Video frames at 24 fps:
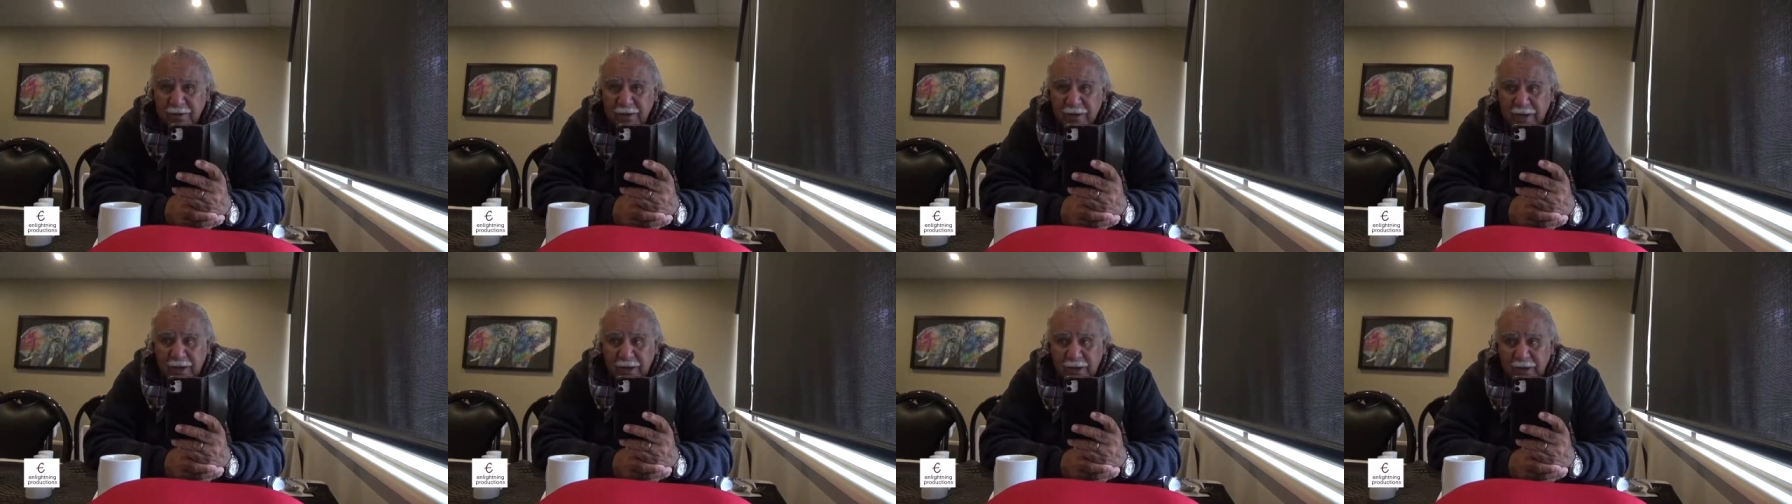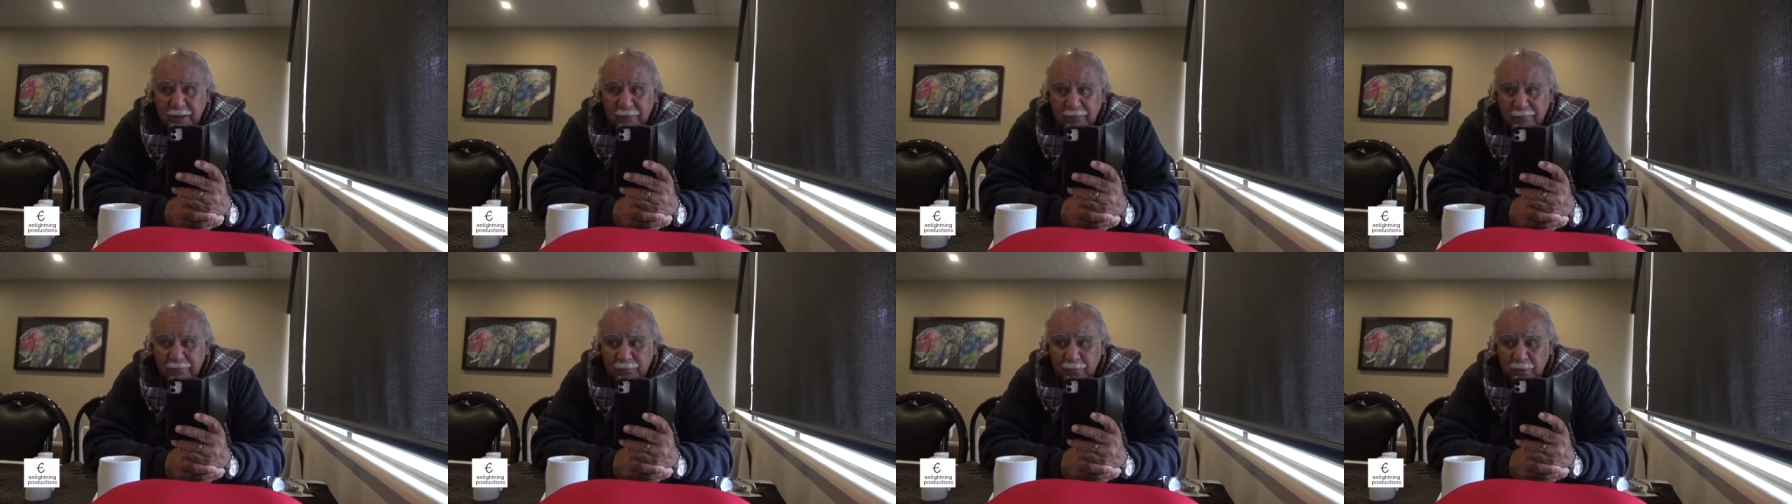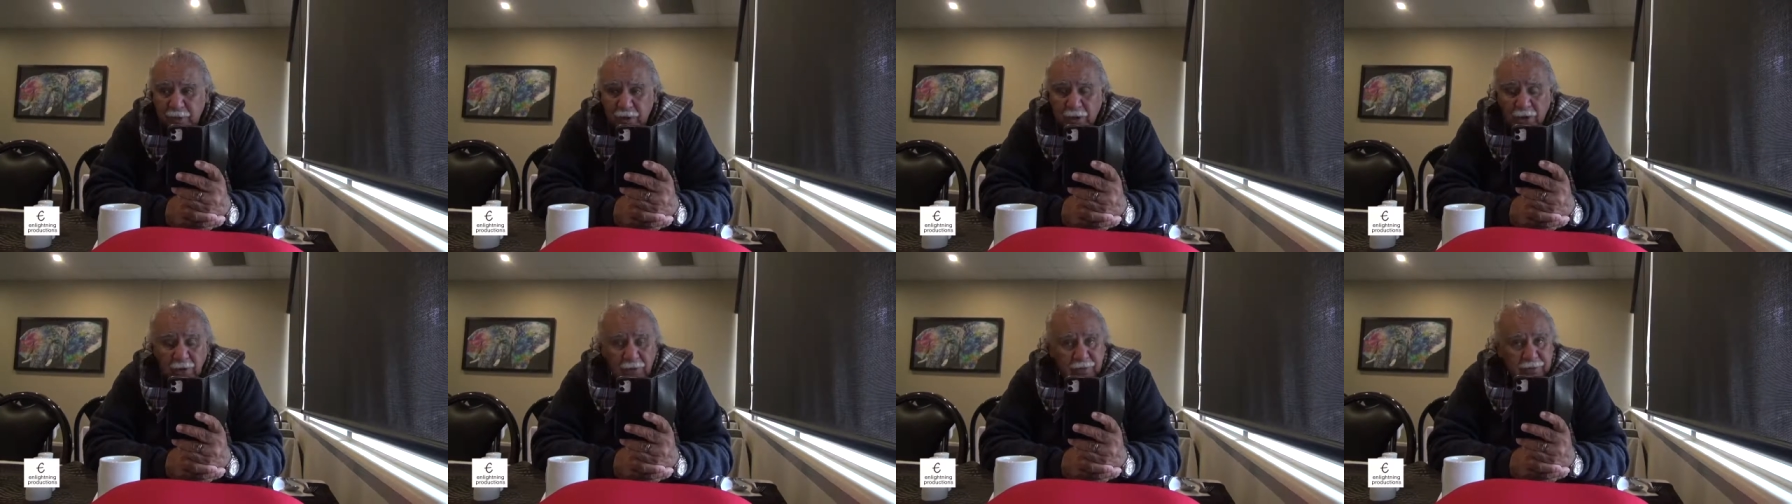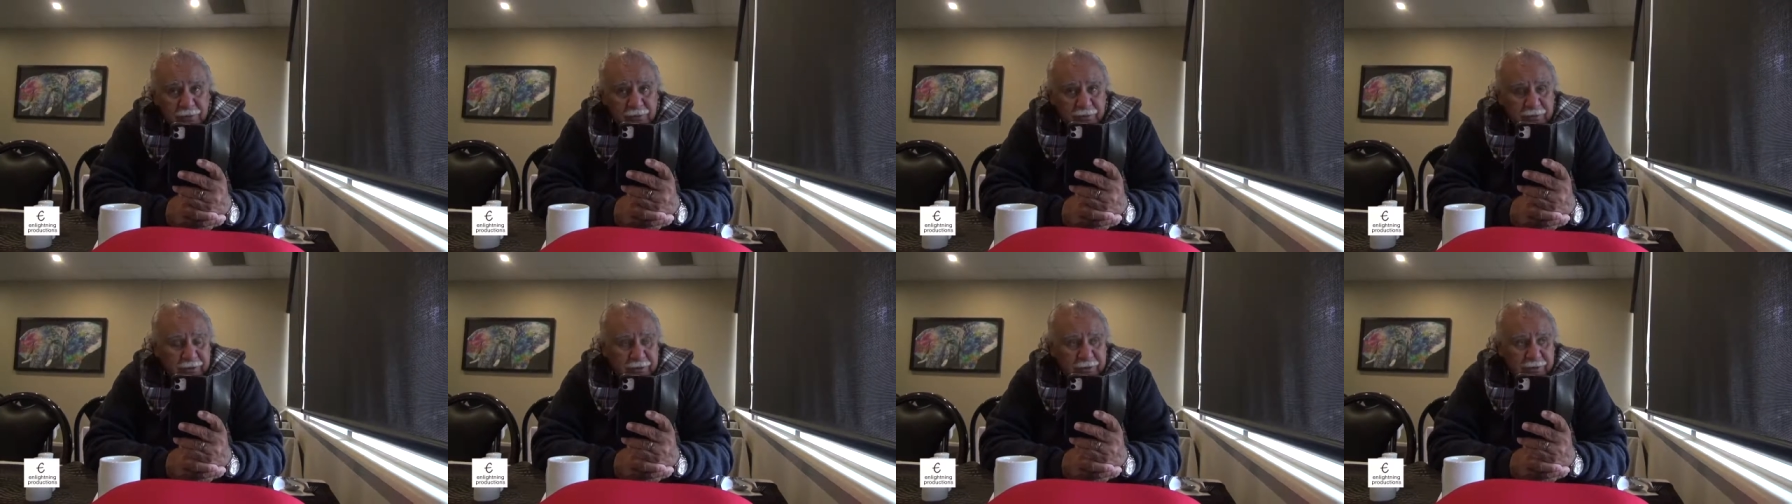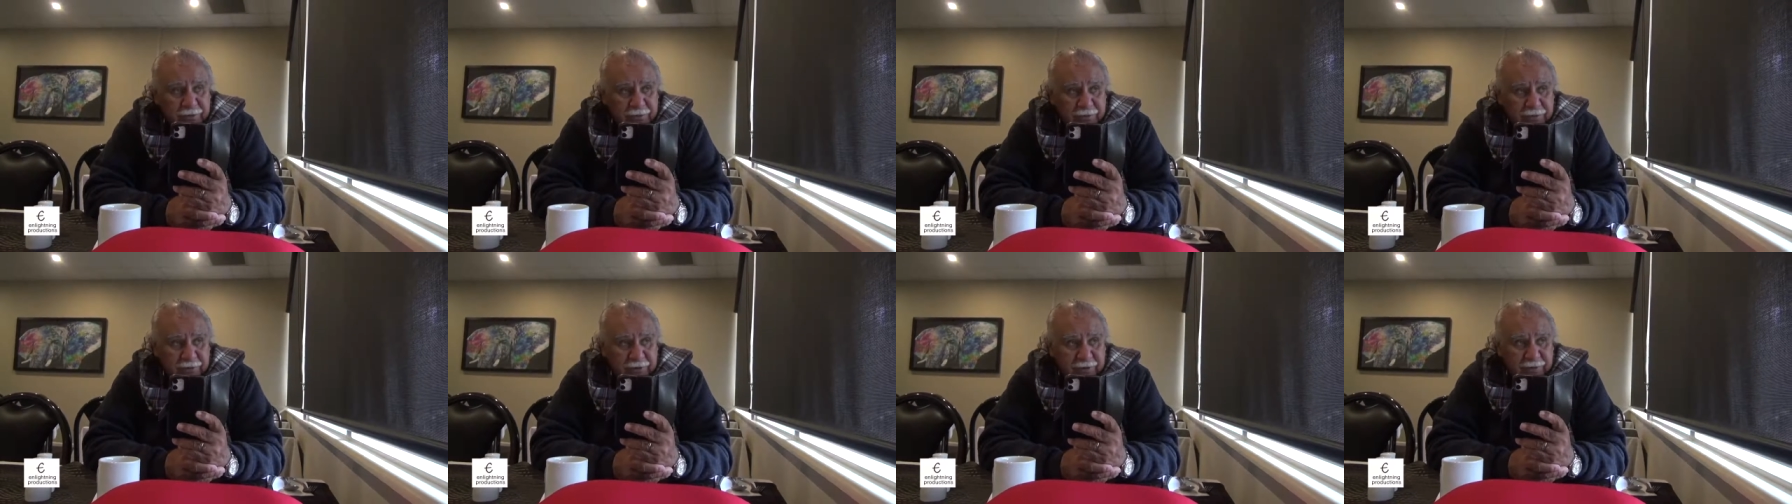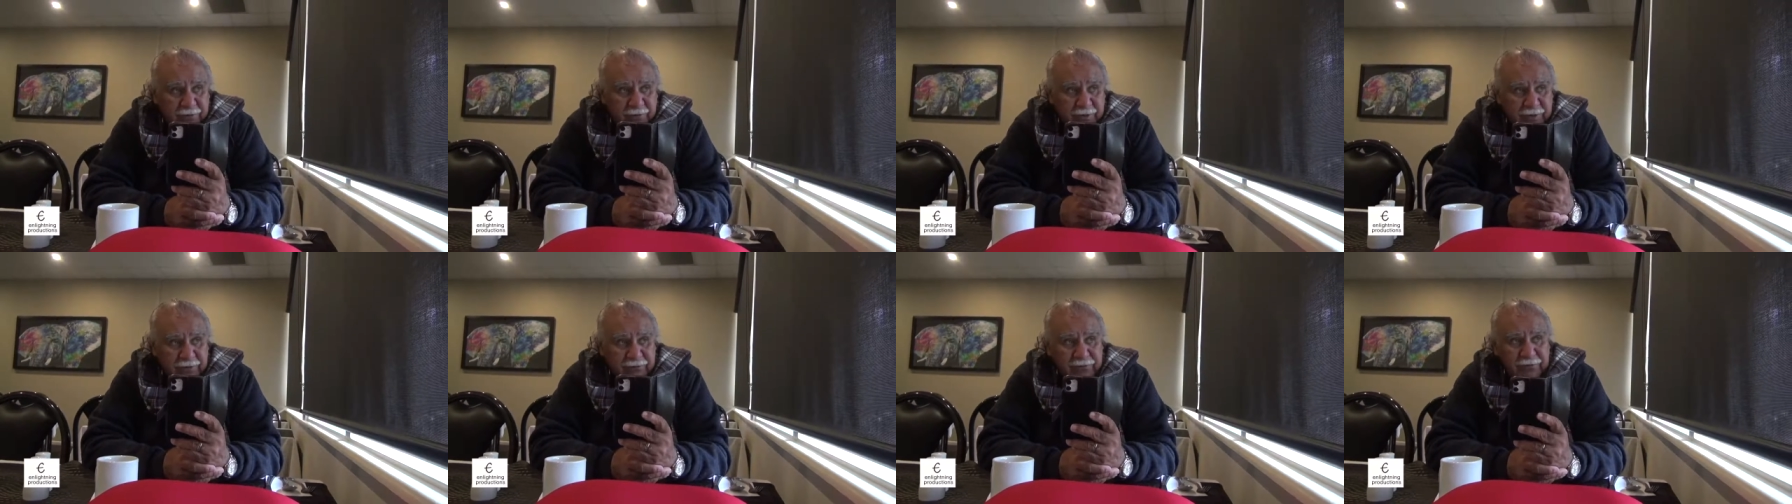um, on
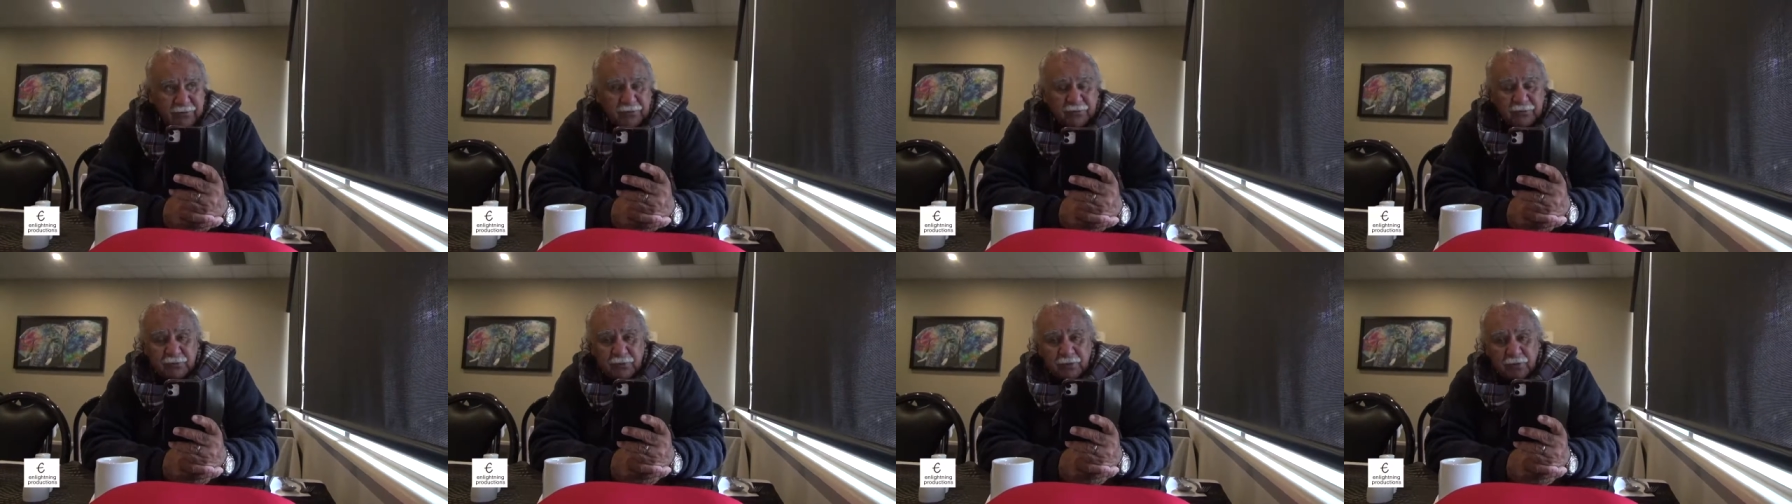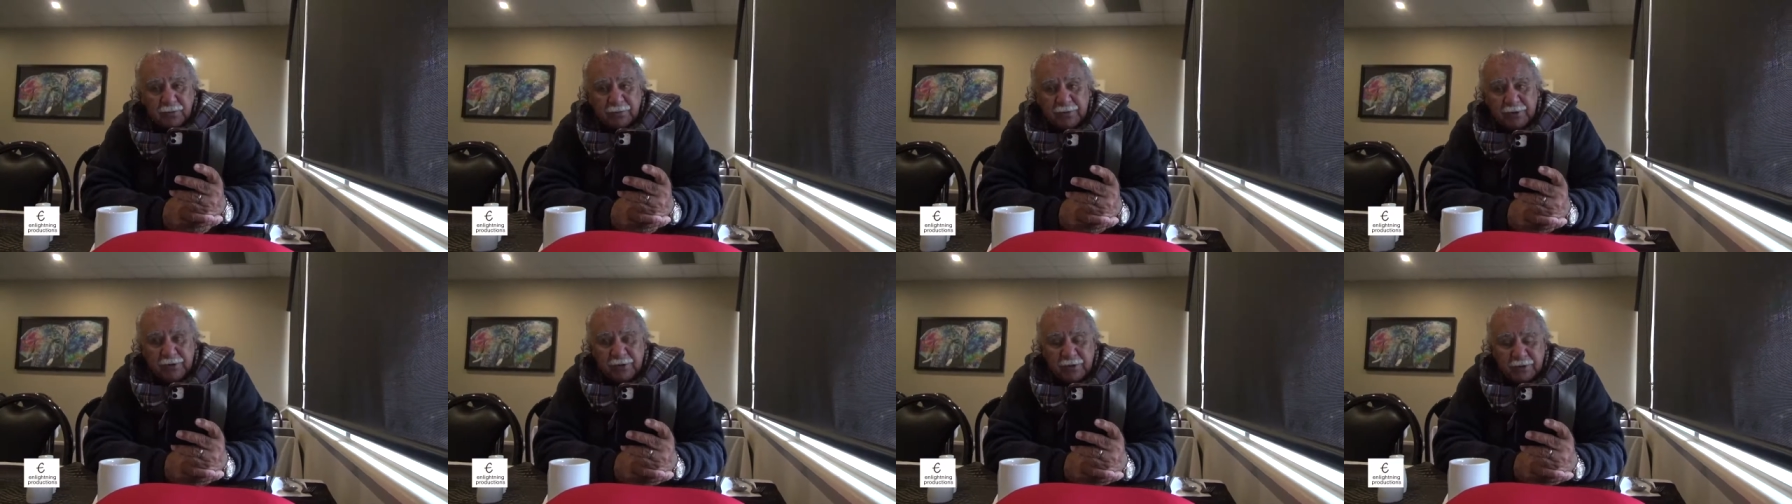intergenerational trauma,